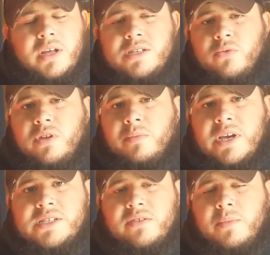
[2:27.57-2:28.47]
it's sort of the
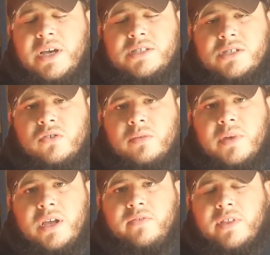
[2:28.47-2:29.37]
best of the best is going to
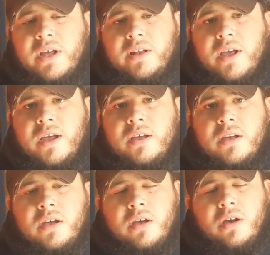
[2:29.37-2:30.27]
be for that
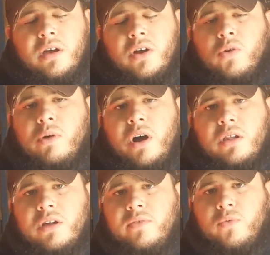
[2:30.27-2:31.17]
day uh, who
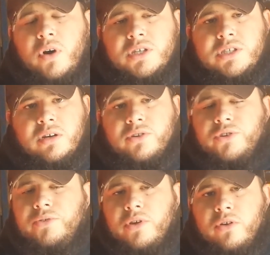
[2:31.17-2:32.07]
all love watching on
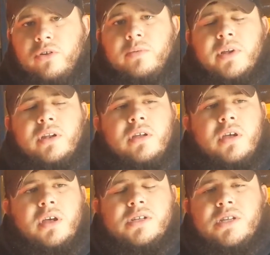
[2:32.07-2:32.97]
YouTube and
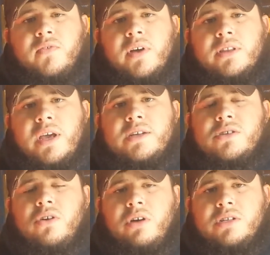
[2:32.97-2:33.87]
stuff like that.
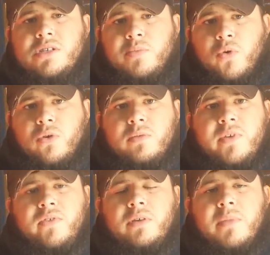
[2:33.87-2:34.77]
So go out and support them
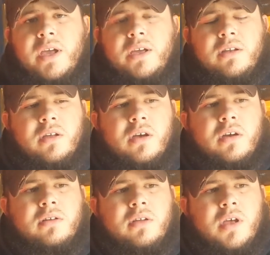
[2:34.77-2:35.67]
if you can make it,
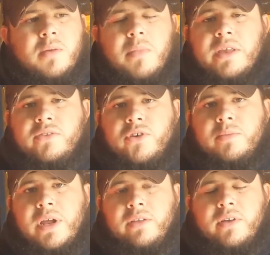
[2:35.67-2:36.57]
uh, make the
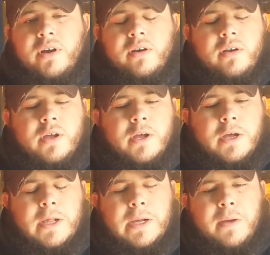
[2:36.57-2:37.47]
trip down there.
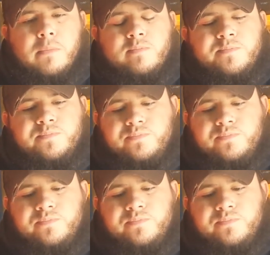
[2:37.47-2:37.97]
Um,